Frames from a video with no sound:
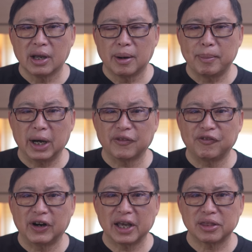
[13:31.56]

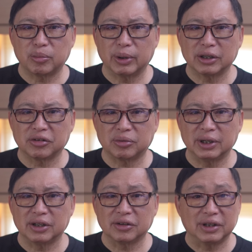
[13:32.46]
Modifying the
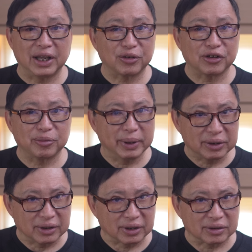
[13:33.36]
registry is dangerous
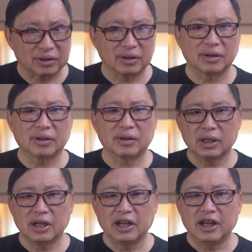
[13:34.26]
business.
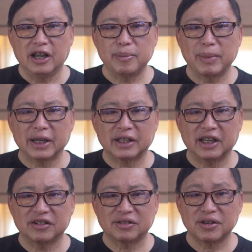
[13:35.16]
In my
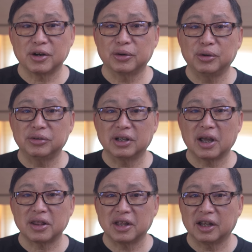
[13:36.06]
case though,
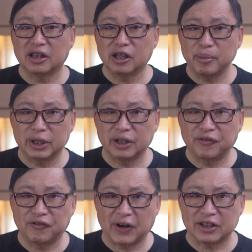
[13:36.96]
using the limited
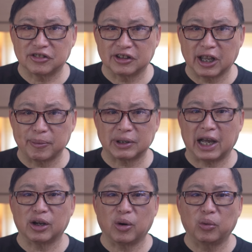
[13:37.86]
find steps,
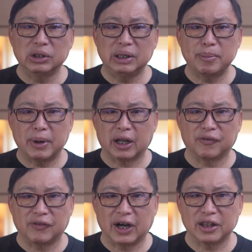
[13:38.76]
I only
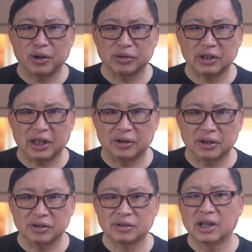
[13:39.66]
modify those
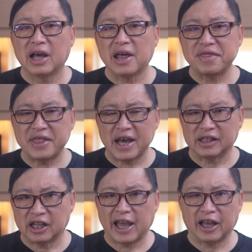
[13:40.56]
areas that
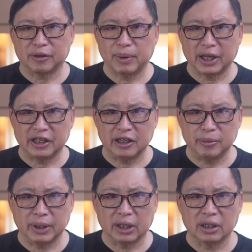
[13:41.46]
had my
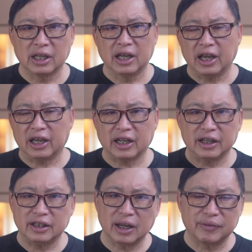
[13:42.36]
email and I
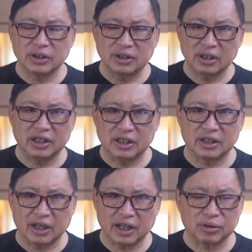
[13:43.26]
never deleted
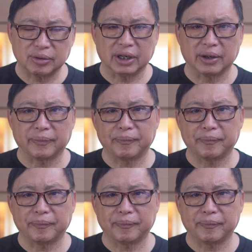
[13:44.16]
an entry.